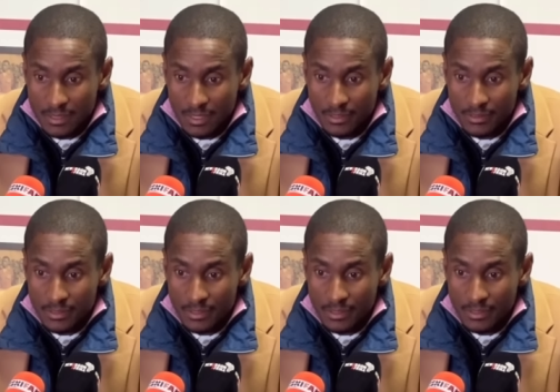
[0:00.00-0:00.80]
as
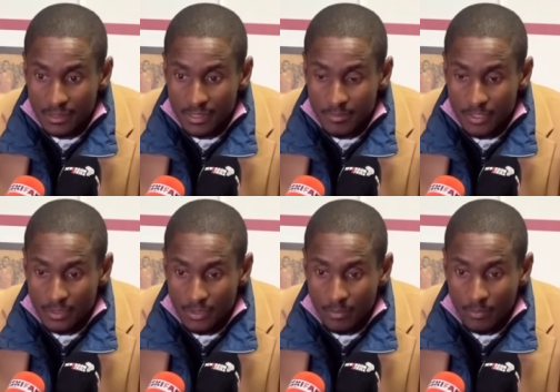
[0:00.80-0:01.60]
uh, as
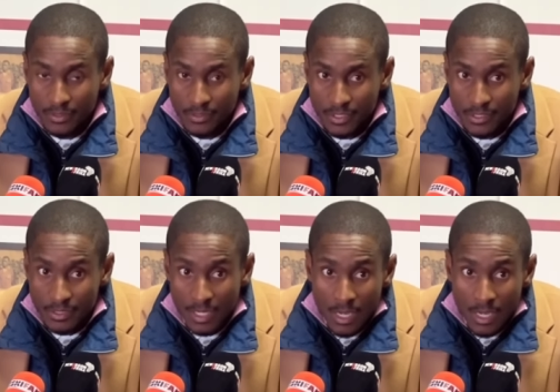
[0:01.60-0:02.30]
Middendorp when he says,